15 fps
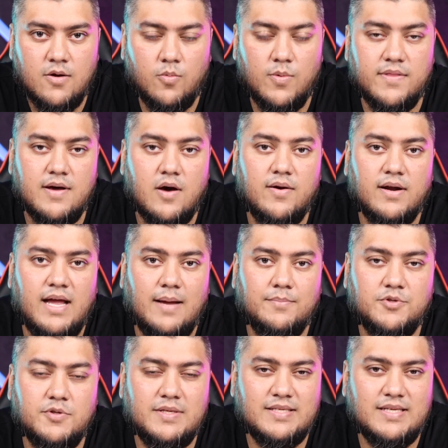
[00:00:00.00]
without a
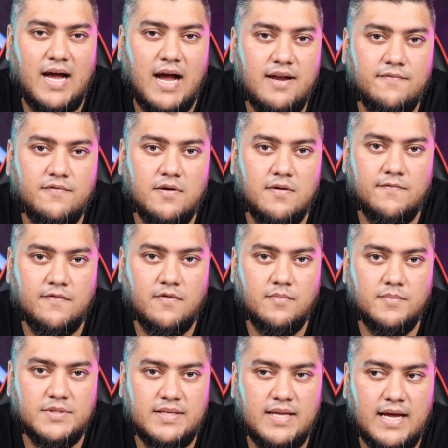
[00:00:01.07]
gap. So this kind of
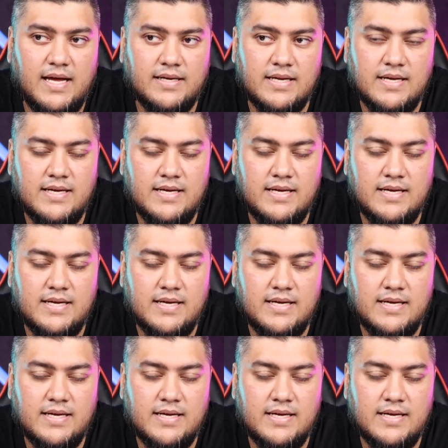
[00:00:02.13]
confirms that